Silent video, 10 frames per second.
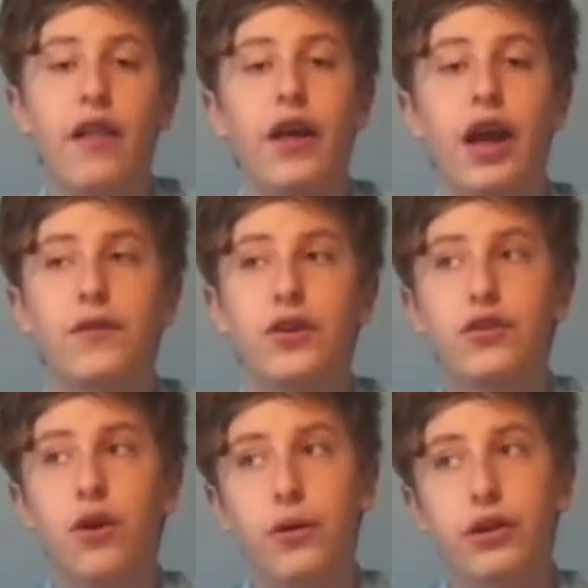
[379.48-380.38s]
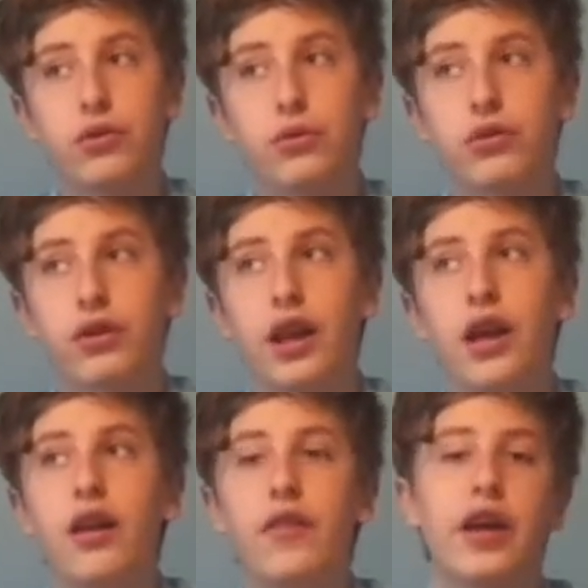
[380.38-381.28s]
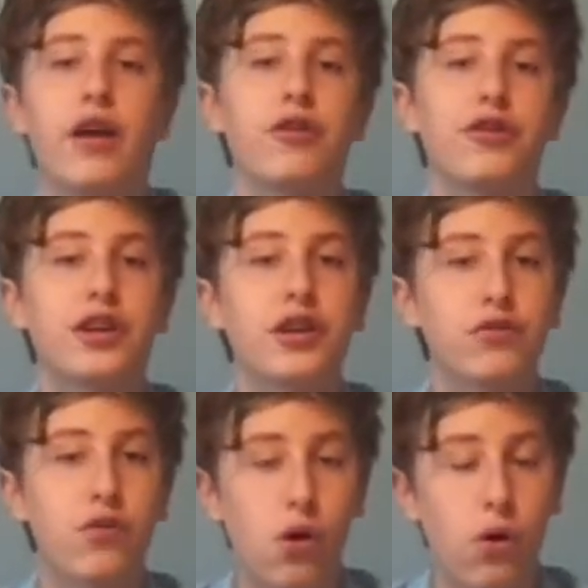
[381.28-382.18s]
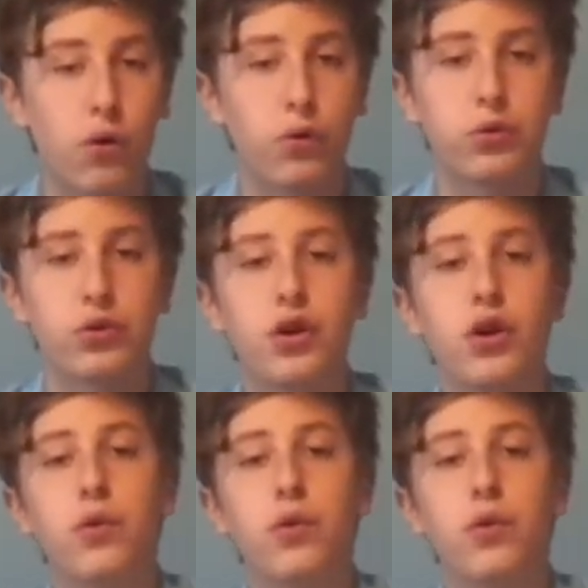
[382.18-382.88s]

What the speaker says: They have a sewing tool set. They have the Cricut roll holder,